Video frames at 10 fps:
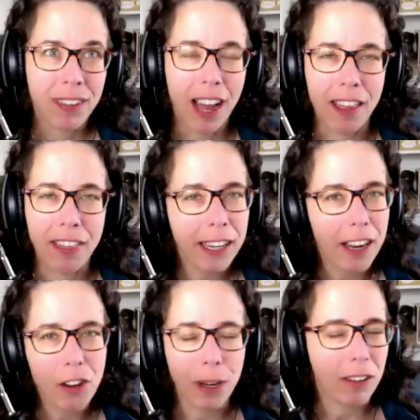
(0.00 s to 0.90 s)
I think I
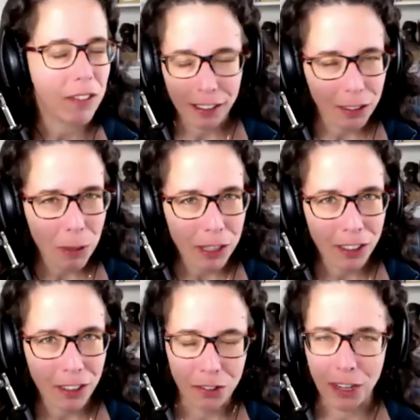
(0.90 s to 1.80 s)
know exactly what you're going
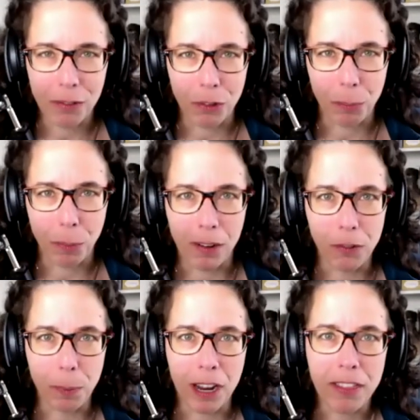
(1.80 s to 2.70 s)
to say in response,
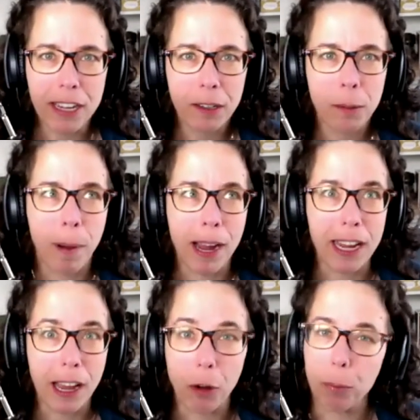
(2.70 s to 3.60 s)
but I think it might
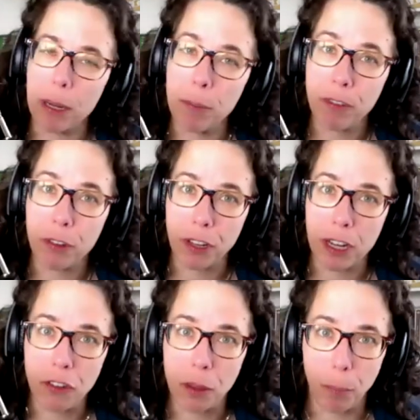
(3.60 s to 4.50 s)
help emphasize the